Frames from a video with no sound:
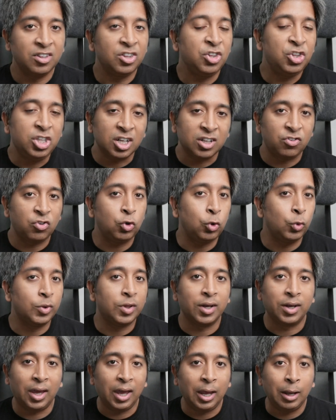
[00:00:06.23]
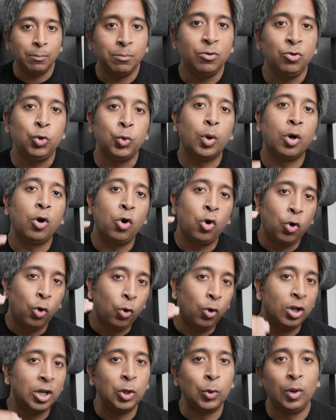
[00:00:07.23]
just took the game to a whole
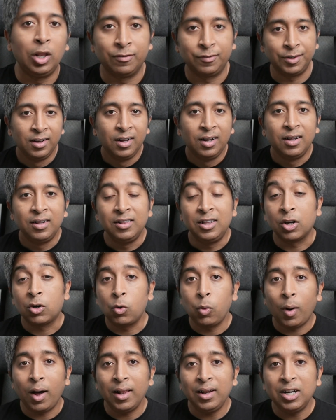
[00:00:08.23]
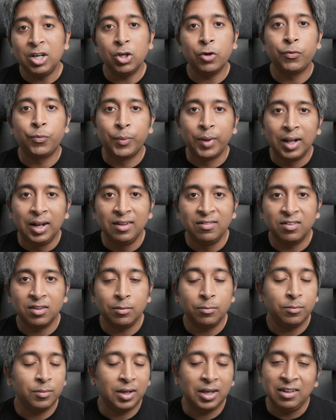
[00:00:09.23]
new level. The quality of
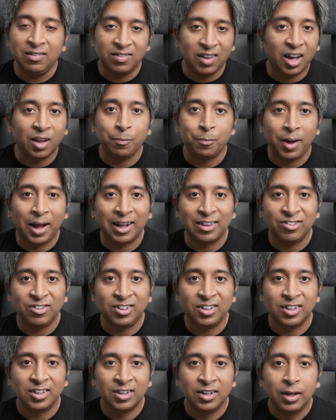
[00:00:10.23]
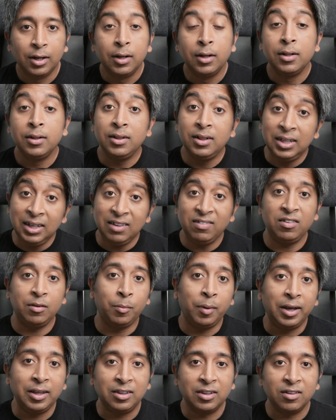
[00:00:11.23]
realism is unmatched. These
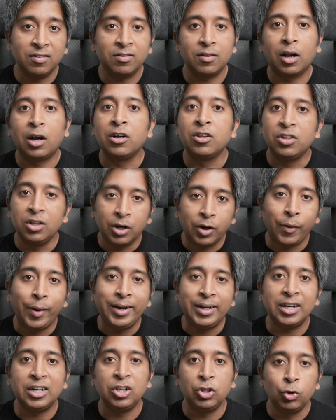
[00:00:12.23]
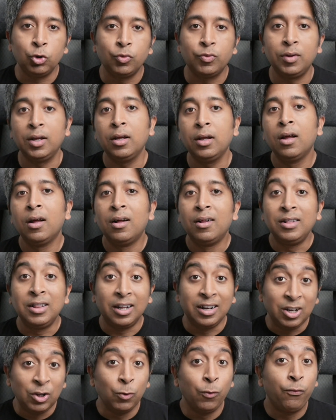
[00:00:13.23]
images are generated using the
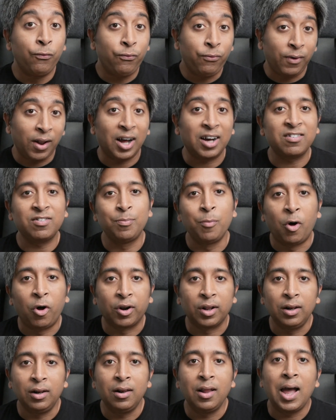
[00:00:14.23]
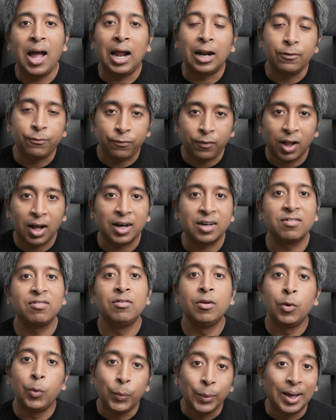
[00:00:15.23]
new Flux model and Flux
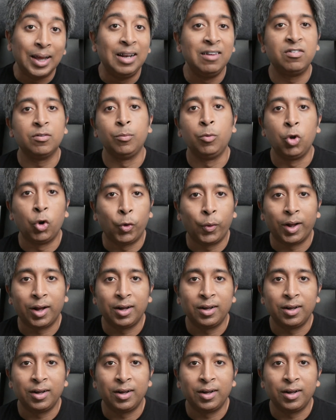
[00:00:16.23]
Realism LoRa.